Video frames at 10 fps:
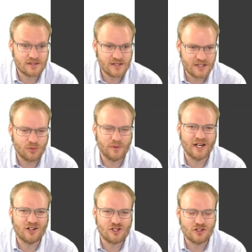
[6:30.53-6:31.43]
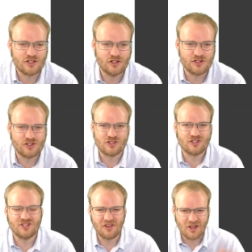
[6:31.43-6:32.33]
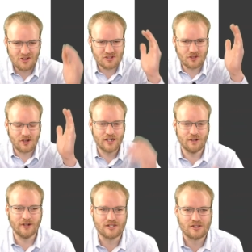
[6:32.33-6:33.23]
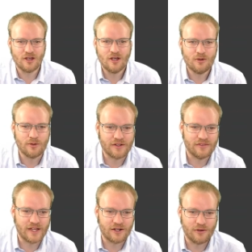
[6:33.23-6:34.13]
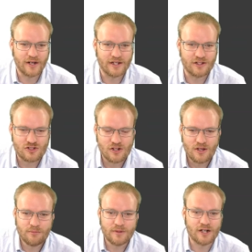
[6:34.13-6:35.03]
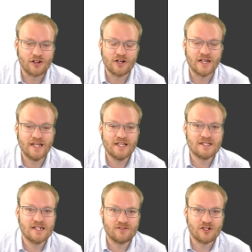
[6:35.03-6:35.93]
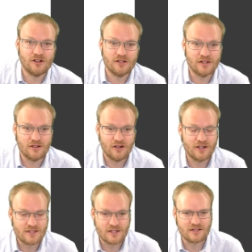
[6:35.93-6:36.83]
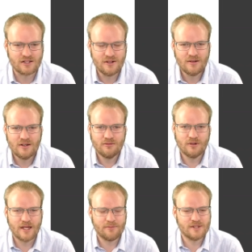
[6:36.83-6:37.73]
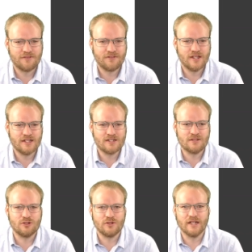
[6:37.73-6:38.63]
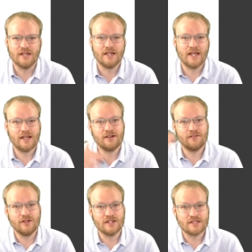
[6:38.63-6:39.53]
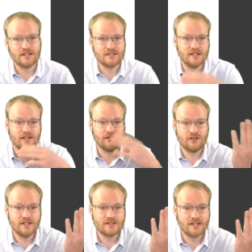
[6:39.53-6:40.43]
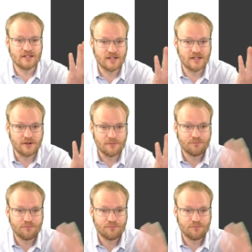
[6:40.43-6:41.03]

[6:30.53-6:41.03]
These would be our two solutions because those are the only ones within that range. But it could easily have asked us what happens if theta is between negative 360 and 360.